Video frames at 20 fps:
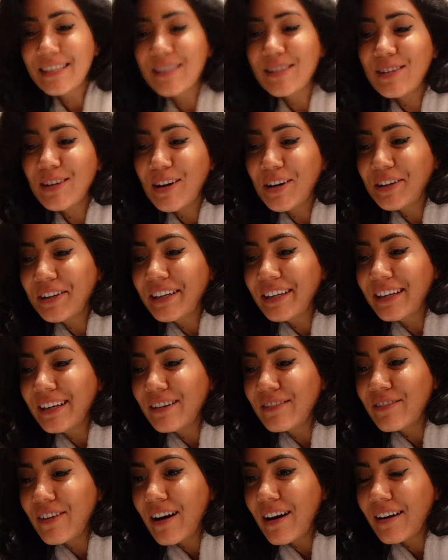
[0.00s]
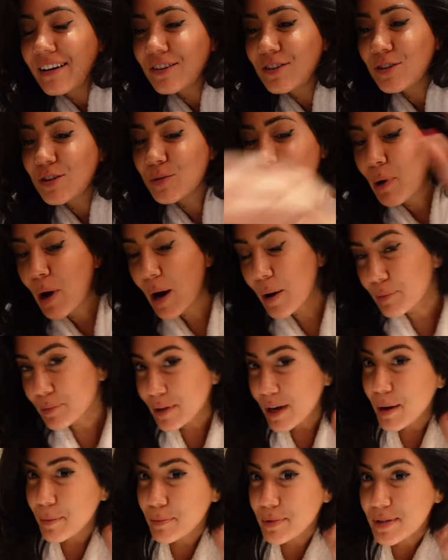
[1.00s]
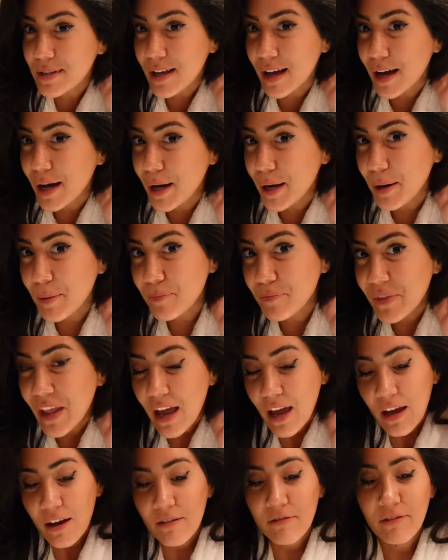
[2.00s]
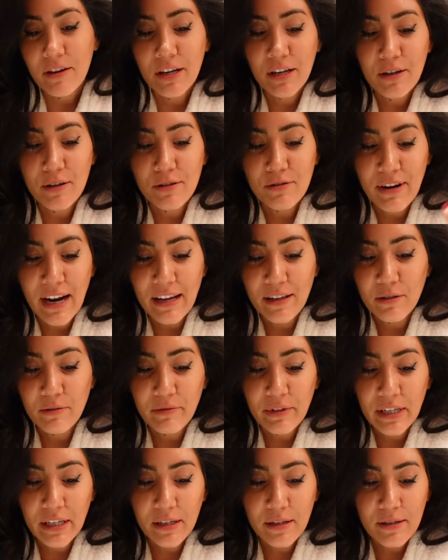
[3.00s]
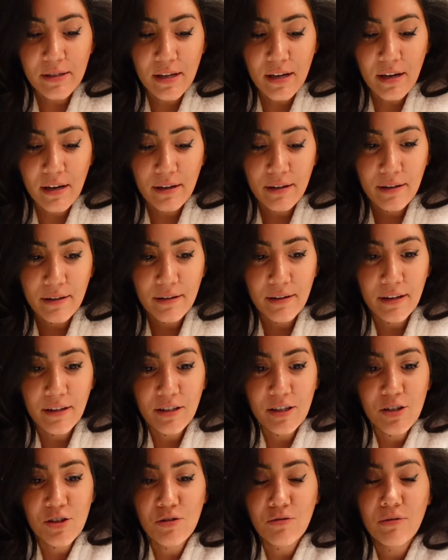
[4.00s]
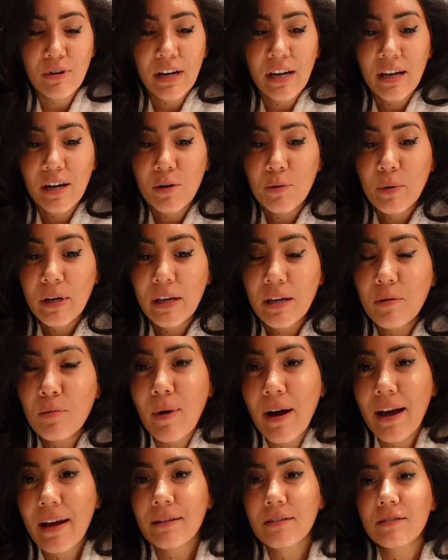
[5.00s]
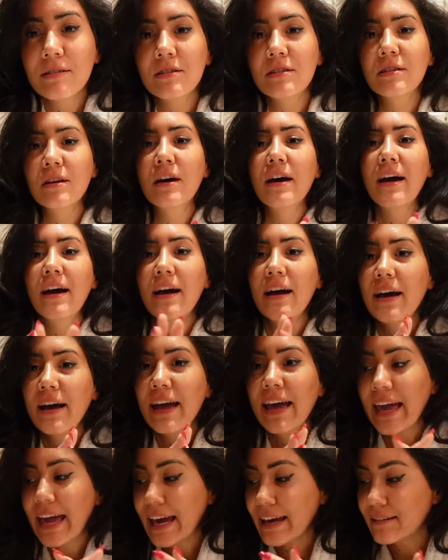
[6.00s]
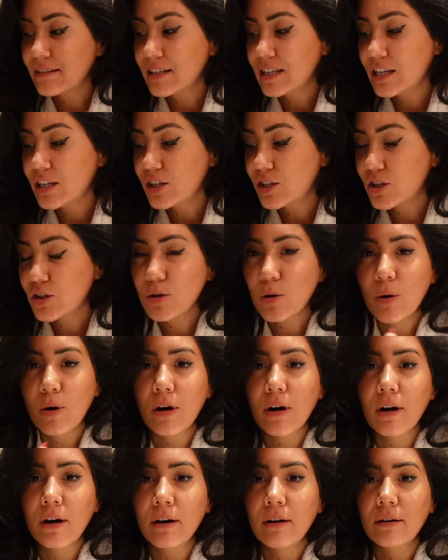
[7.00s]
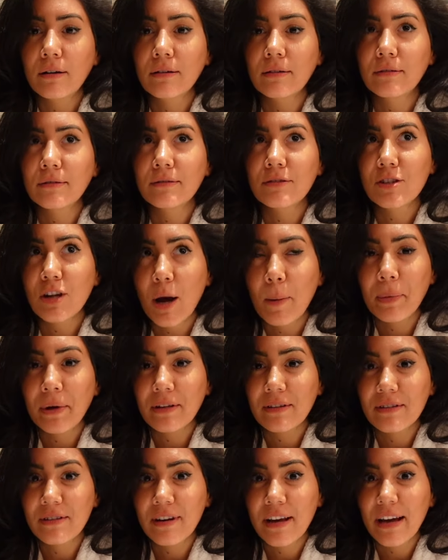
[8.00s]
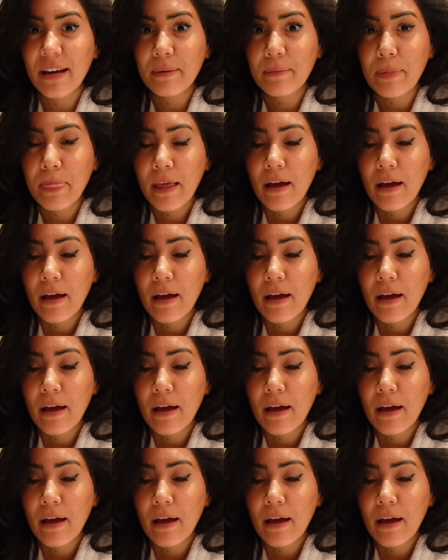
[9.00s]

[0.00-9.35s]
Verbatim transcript: Sorry if I just popped up some videos, random videos on the screen. We went antique store shopping today.